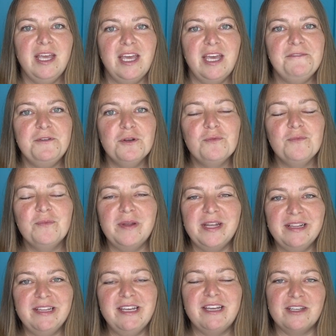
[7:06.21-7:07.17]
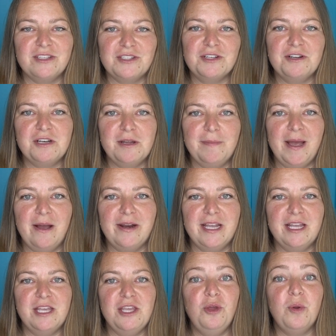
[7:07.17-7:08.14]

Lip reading: If you're really concerned about it,